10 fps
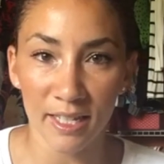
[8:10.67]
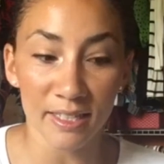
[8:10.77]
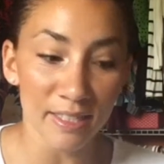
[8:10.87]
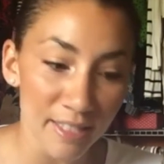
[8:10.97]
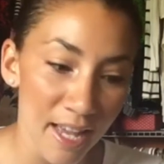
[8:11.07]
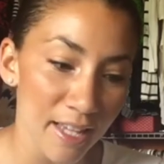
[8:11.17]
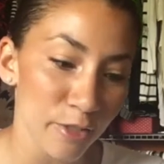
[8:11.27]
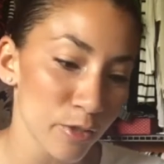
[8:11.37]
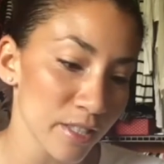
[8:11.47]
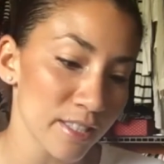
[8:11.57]
Instead,
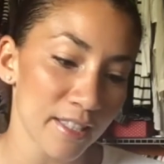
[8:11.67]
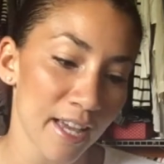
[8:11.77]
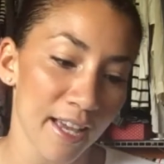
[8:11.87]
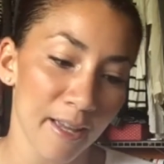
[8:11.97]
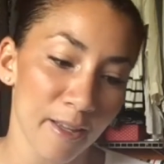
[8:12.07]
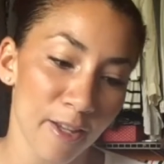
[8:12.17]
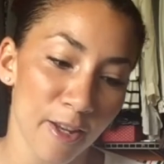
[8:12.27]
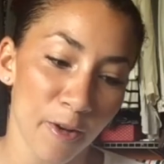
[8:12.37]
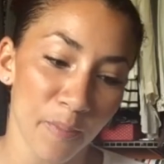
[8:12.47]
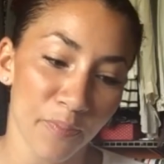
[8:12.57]
you could say, you
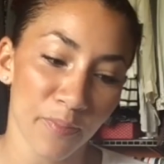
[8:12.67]
know,